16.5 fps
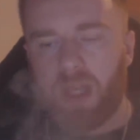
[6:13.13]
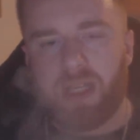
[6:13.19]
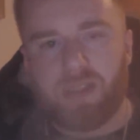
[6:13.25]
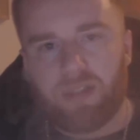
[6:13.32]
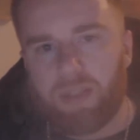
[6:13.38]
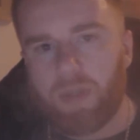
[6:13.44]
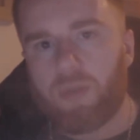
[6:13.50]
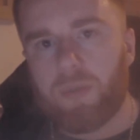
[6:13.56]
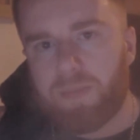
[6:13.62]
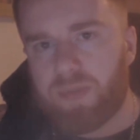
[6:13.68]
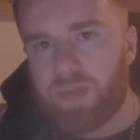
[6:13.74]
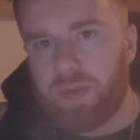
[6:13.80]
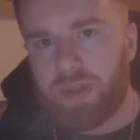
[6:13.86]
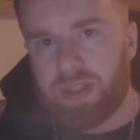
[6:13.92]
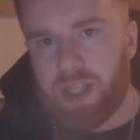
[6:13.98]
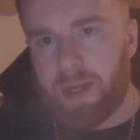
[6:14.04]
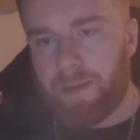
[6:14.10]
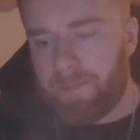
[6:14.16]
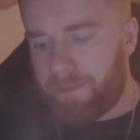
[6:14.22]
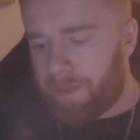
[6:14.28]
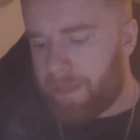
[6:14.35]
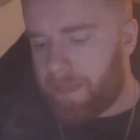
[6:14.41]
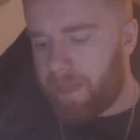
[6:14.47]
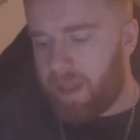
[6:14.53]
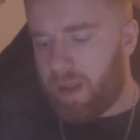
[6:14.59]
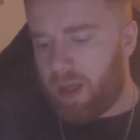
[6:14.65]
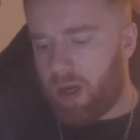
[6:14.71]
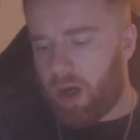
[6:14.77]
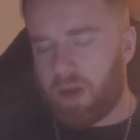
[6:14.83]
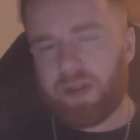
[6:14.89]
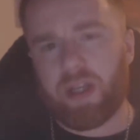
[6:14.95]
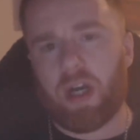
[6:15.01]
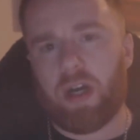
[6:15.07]
It still comes through the same.
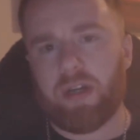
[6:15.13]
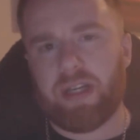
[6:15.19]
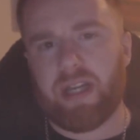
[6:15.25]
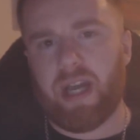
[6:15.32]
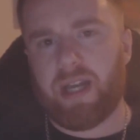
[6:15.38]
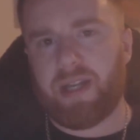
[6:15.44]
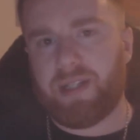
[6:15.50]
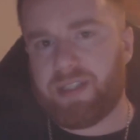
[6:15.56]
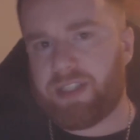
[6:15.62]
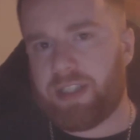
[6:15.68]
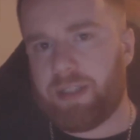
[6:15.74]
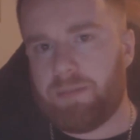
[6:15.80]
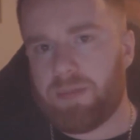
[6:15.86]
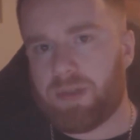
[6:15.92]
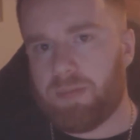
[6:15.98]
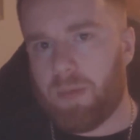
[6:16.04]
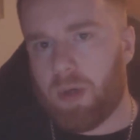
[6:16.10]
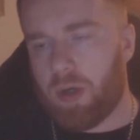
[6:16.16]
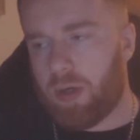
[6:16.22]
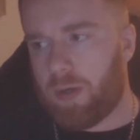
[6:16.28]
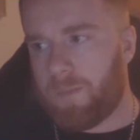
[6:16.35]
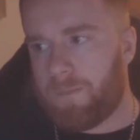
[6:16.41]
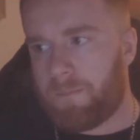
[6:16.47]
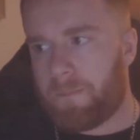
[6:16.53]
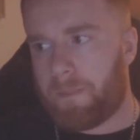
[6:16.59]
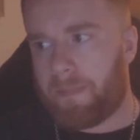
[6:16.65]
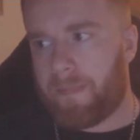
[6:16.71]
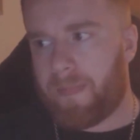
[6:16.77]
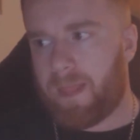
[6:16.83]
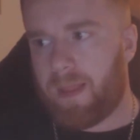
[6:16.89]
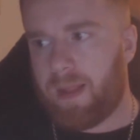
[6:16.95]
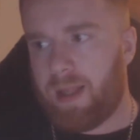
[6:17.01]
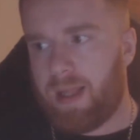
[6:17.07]
On the RDA, it seems
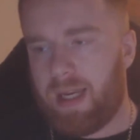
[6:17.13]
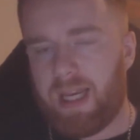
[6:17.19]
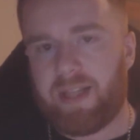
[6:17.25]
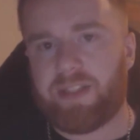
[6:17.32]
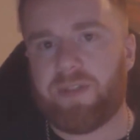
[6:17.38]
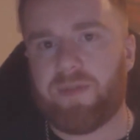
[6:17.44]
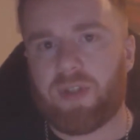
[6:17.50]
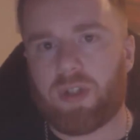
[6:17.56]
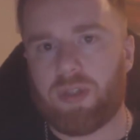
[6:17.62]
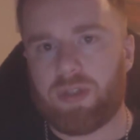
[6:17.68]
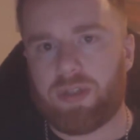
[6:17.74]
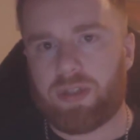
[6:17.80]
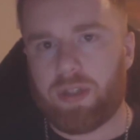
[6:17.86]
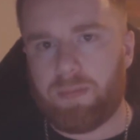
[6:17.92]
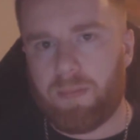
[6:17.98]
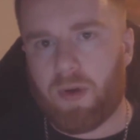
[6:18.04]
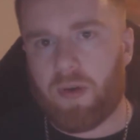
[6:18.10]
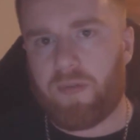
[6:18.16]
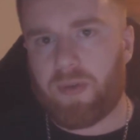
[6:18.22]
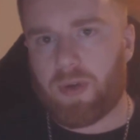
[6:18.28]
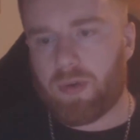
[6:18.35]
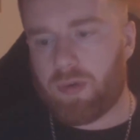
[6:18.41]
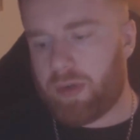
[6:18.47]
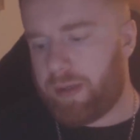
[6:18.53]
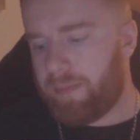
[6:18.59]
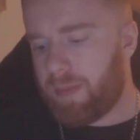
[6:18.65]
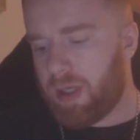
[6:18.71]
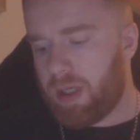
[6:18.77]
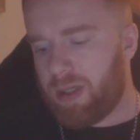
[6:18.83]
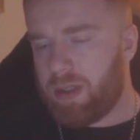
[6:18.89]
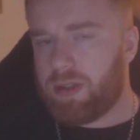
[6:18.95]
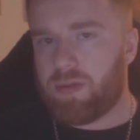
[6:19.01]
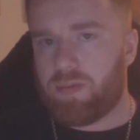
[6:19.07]
less of a custard, more of a cream.
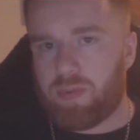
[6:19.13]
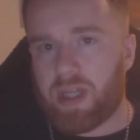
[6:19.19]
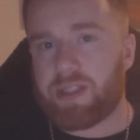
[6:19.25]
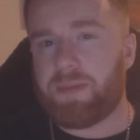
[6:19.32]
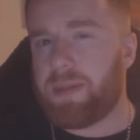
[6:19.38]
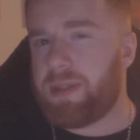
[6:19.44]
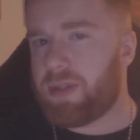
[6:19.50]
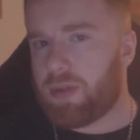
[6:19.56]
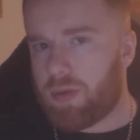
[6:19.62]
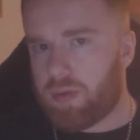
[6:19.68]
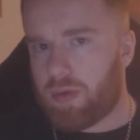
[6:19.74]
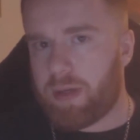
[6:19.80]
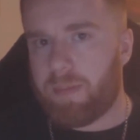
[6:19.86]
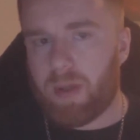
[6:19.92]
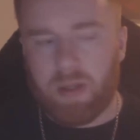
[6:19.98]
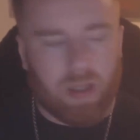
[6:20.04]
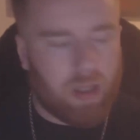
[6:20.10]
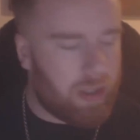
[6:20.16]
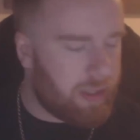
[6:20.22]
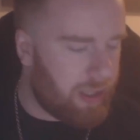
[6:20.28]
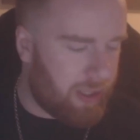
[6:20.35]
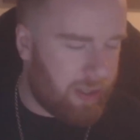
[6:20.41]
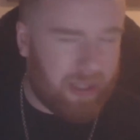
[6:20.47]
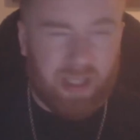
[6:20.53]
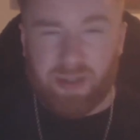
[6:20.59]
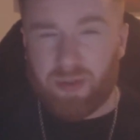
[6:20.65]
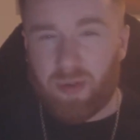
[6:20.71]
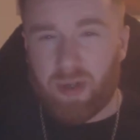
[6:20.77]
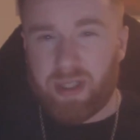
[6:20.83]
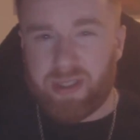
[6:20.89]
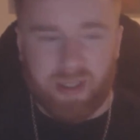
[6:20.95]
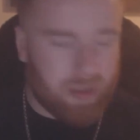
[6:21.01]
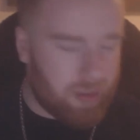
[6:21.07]
Raspberries and cream on the RDA, and that's
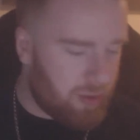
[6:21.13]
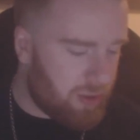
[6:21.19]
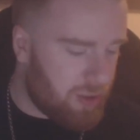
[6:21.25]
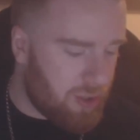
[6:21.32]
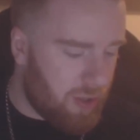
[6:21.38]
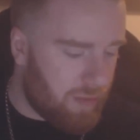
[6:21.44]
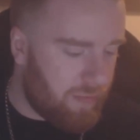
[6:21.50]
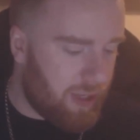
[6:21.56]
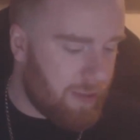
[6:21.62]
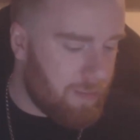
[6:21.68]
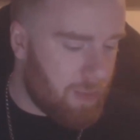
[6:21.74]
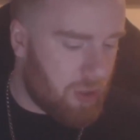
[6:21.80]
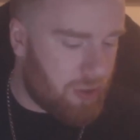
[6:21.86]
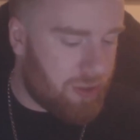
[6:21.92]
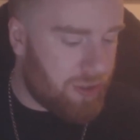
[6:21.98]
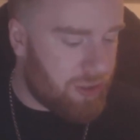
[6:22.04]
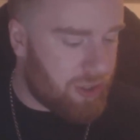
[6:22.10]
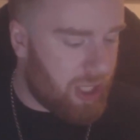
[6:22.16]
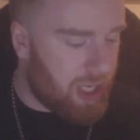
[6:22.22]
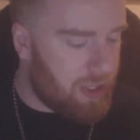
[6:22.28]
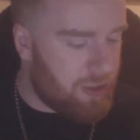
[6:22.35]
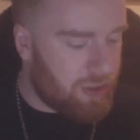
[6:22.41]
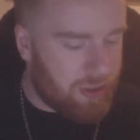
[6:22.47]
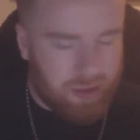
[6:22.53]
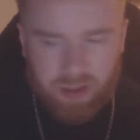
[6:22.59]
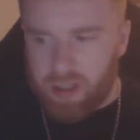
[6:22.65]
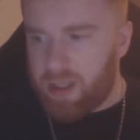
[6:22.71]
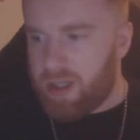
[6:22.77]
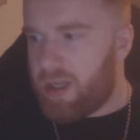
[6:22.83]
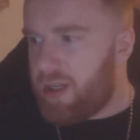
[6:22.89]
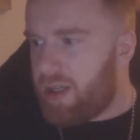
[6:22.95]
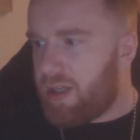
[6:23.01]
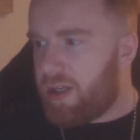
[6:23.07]
crazy because there's not really much that changes.
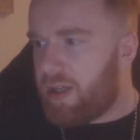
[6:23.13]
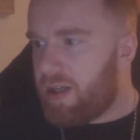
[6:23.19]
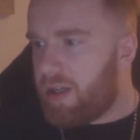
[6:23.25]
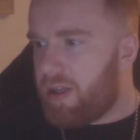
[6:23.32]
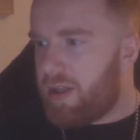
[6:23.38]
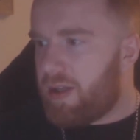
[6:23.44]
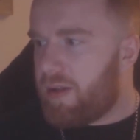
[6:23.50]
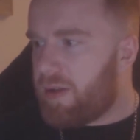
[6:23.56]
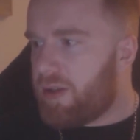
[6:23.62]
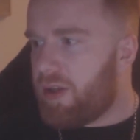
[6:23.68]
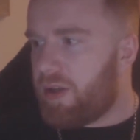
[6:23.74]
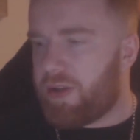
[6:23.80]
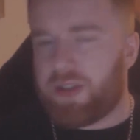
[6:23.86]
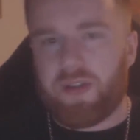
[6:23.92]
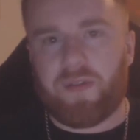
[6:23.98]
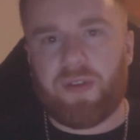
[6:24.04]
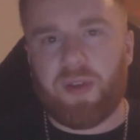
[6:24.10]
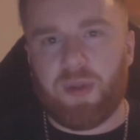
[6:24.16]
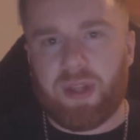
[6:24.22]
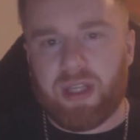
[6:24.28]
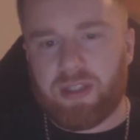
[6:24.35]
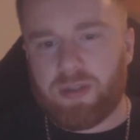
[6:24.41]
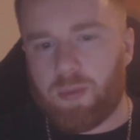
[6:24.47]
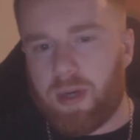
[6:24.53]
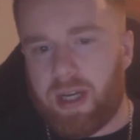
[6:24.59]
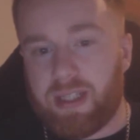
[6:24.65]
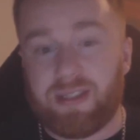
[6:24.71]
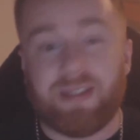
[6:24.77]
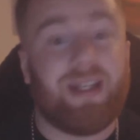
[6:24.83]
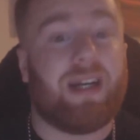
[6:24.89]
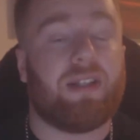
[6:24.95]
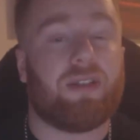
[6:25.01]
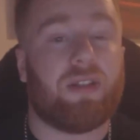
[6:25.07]
You know, there's a few things where it's
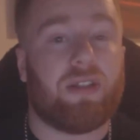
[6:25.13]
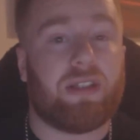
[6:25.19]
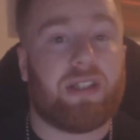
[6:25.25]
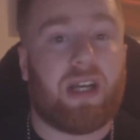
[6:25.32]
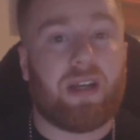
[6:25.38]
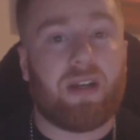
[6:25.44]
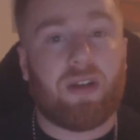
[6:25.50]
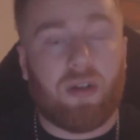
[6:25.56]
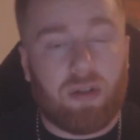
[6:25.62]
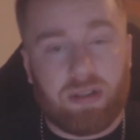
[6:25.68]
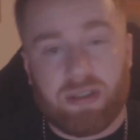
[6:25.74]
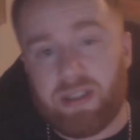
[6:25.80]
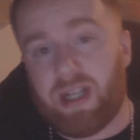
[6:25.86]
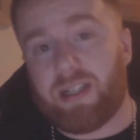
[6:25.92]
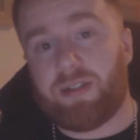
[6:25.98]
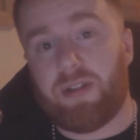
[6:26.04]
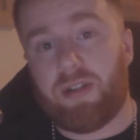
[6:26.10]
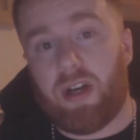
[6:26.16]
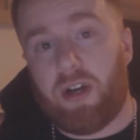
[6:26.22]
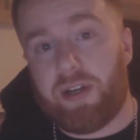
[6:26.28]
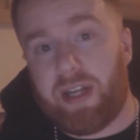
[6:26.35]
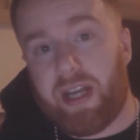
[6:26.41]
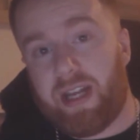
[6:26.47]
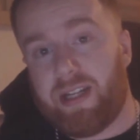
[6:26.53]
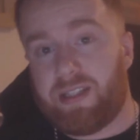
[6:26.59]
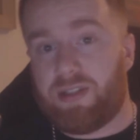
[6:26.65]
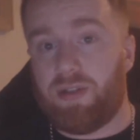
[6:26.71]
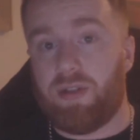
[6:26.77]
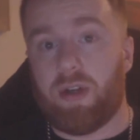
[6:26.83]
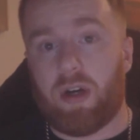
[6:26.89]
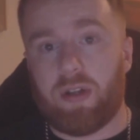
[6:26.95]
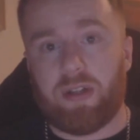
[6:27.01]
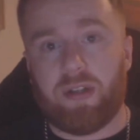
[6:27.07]
nice on the tank or it's nice on the RDA and it's
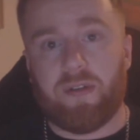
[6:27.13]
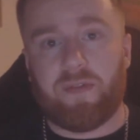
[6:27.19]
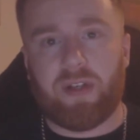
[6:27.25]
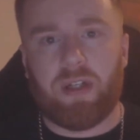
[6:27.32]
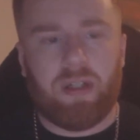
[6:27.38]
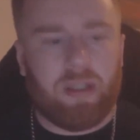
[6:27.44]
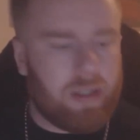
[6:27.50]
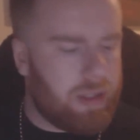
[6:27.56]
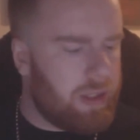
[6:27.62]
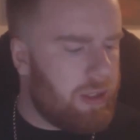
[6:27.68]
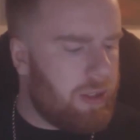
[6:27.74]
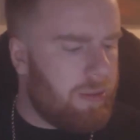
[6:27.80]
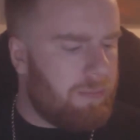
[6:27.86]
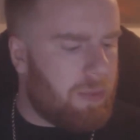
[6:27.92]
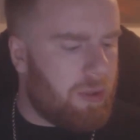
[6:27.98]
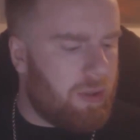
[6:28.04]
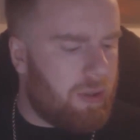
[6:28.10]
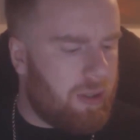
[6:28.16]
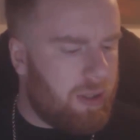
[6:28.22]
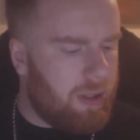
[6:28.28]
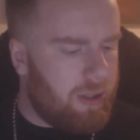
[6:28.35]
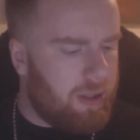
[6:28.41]
not on the other, but